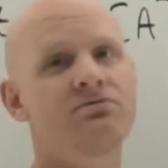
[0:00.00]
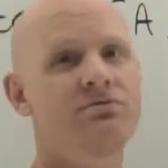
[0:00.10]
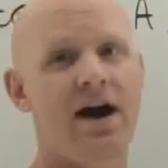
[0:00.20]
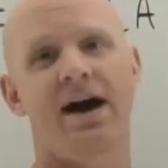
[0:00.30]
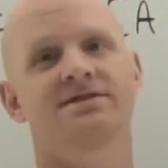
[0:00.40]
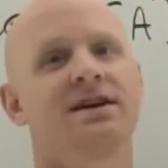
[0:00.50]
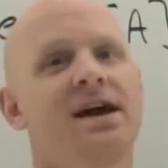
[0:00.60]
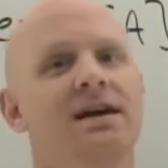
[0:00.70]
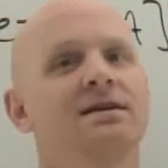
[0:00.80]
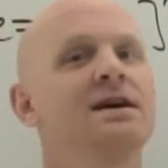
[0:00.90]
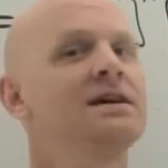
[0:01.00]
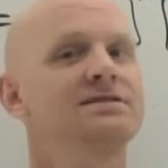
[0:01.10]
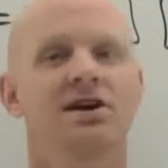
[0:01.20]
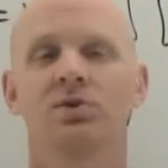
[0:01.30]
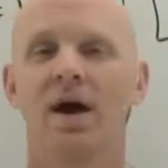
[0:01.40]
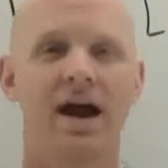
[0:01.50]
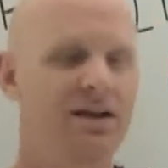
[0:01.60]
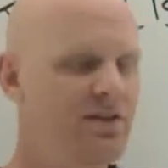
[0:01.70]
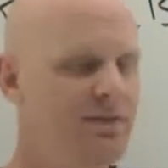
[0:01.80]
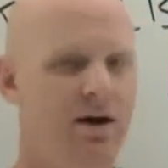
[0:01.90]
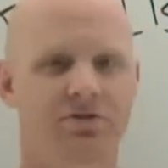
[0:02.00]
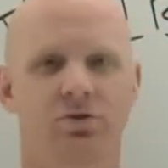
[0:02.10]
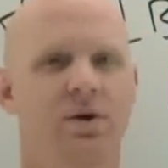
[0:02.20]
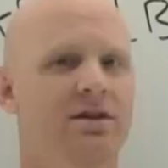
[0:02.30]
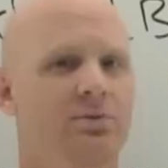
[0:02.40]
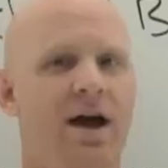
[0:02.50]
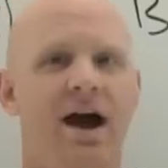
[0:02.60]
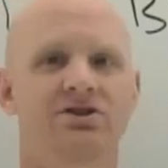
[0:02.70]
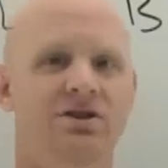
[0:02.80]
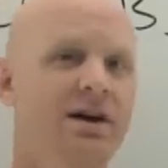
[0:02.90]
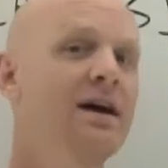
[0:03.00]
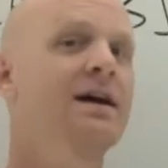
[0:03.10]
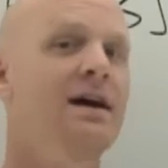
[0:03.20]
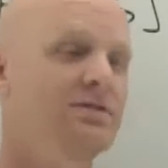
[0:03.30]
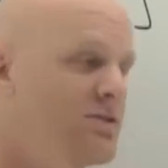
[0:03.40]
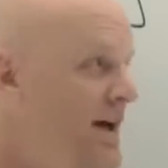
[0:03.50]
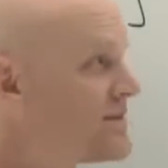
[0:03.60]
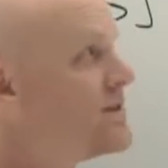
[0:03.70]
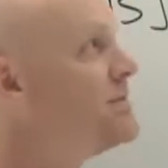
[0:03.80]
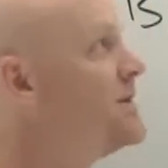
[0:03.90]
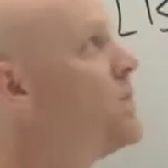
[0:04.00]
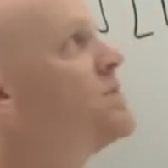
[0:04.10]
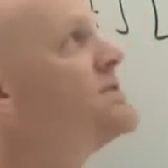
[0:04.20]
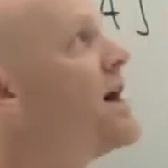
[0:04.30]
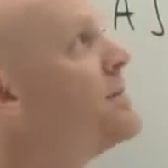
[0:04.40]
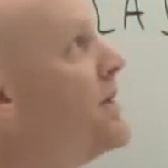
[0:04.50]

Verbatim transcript: fast. It can't tell you anything about the rate of the reaction. And so that's going to be what we talk